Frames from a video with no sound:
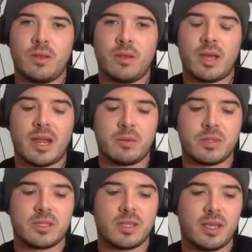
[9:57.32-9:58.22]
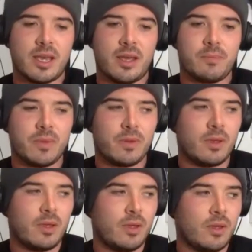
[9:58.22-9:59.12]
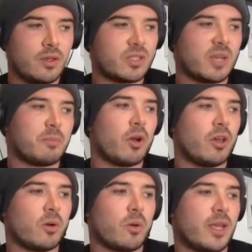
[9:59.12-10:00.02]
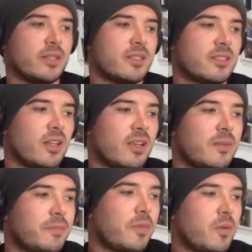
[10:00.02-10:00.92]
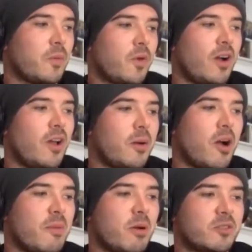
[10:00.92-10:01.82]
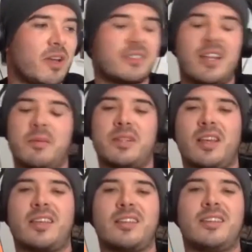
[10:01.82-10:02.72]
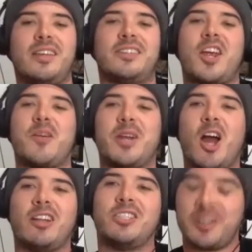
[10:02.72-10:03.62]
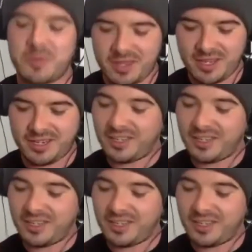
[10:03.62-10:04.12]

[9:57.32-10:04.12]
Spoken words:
And how is the you say bio queens? It's like I'm always fascinated with like the terminology within